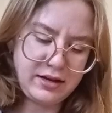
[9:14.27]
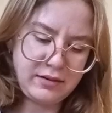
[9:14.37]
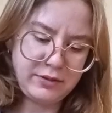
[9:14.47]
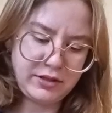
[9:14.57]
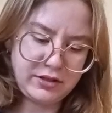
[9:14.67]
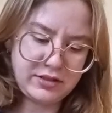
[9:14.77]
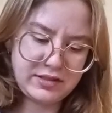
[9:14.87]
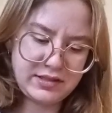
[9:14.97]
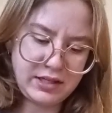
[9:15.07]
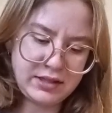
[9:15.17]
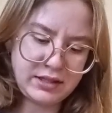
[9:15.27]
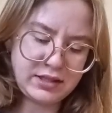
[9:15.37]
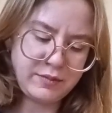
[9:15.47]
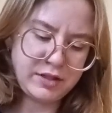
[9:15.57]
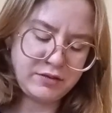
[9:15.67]
because at that
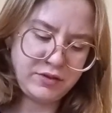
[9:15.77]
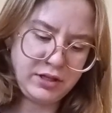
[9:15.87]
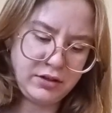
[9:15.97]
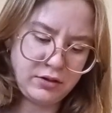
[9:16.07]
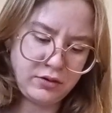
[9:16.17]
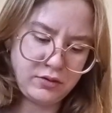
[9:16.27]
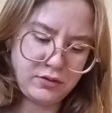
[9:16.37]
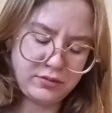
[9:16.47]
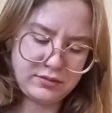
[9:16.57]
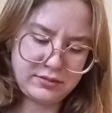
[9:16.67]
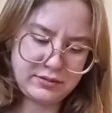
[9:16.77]
time I didn't really know